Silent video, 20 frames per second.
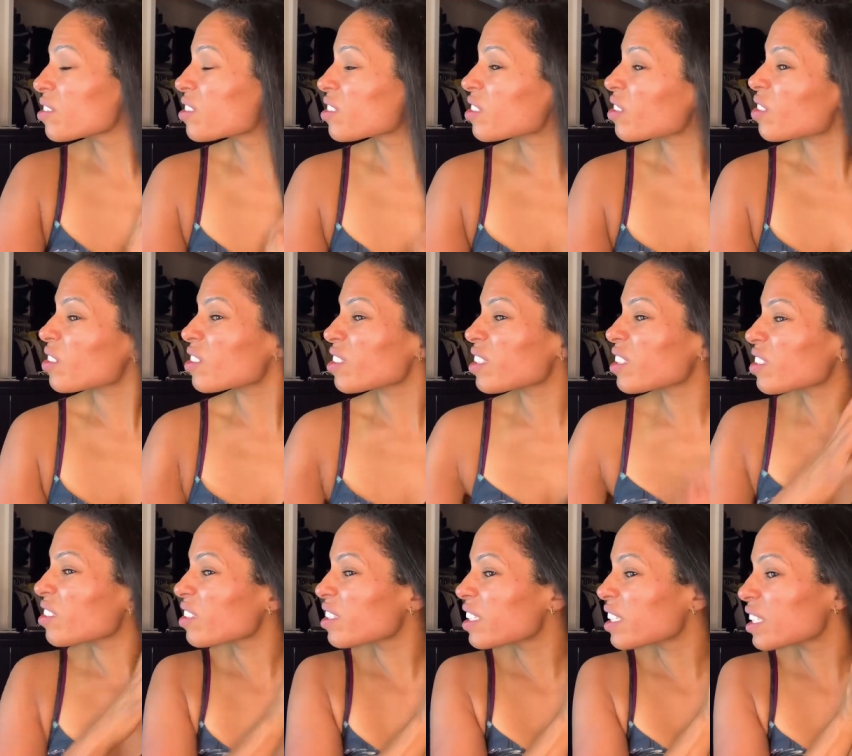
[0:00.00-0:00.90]
So a
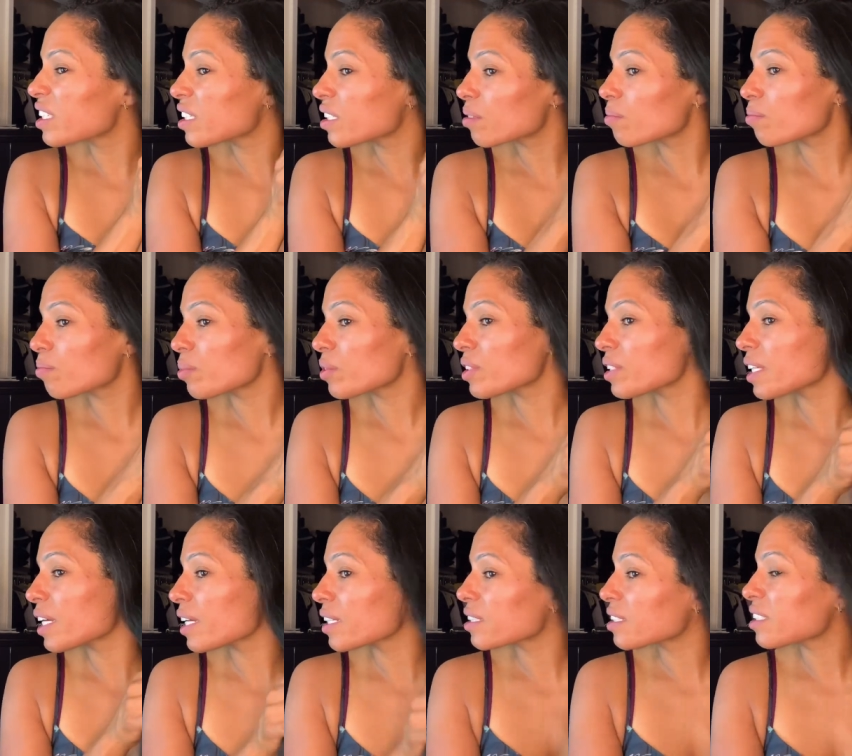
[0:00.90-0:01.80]
little heat
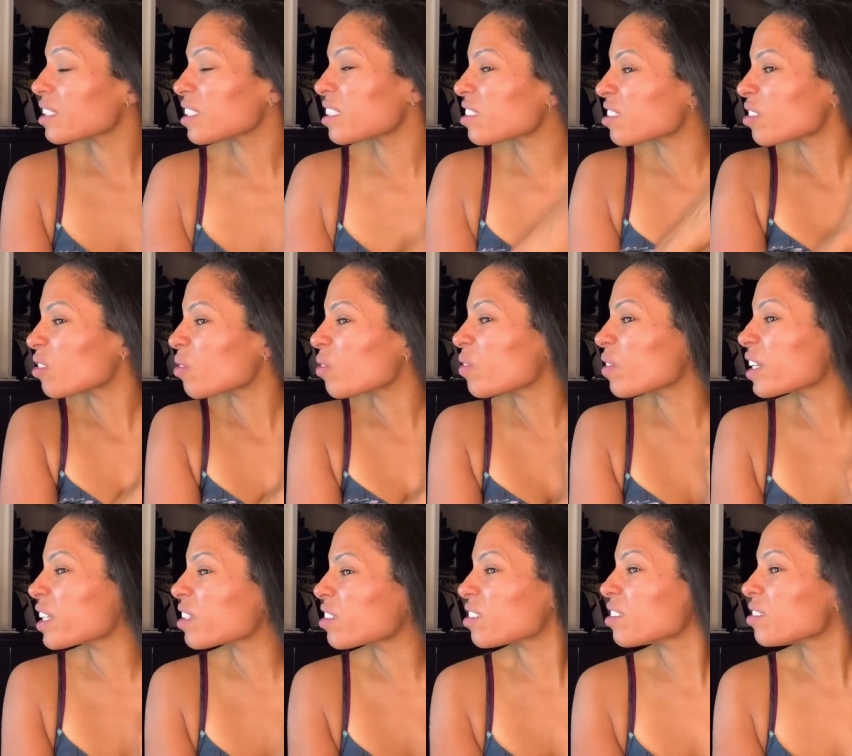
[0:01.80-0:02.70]
protective
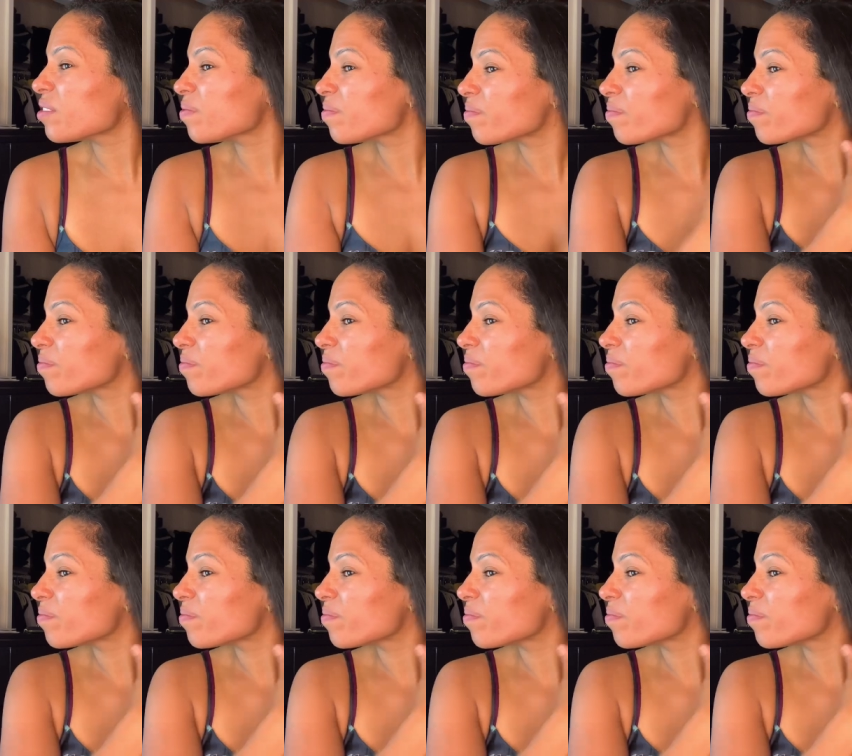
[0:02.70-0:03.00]
oil.